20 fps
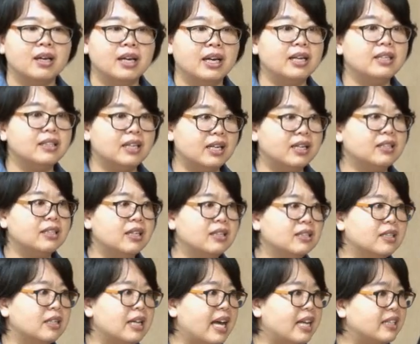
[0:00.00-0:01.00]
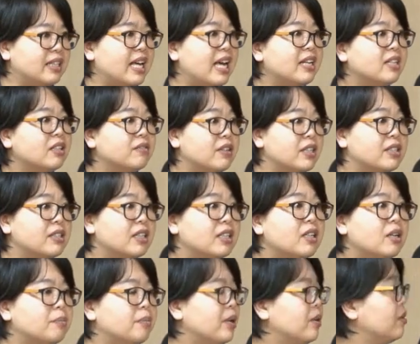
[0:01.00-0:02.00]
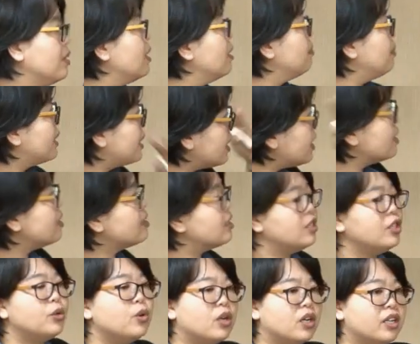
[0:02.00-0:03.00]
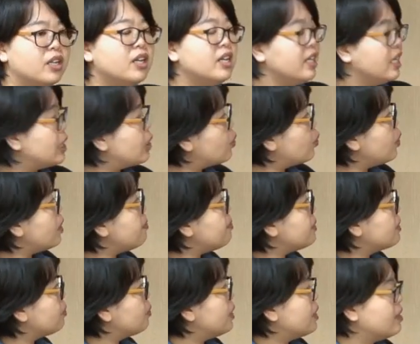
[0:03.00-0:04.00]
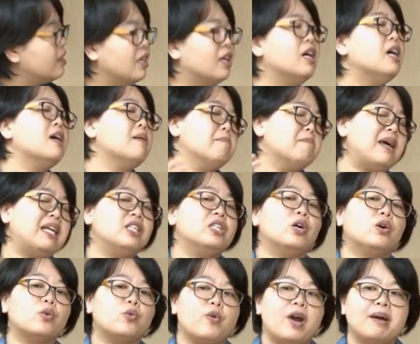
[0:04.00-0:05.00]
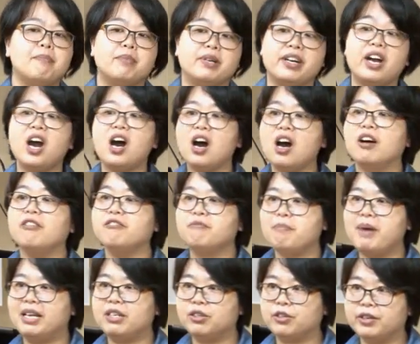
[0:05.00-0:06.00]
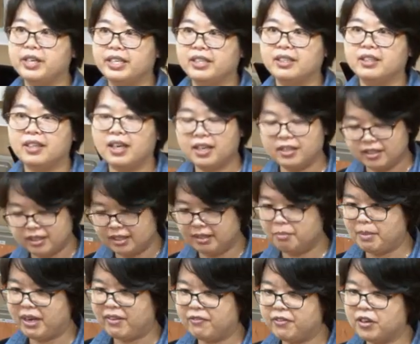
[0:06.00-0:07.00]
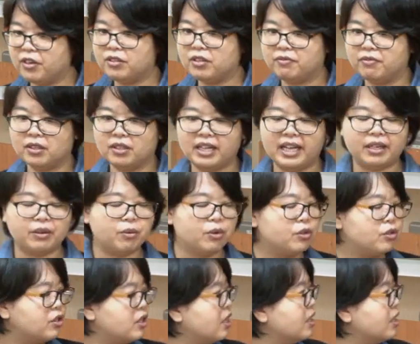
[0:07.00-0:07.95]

at the end of the syllable, because you are equipped with the mental grammar of Mandarin as a first language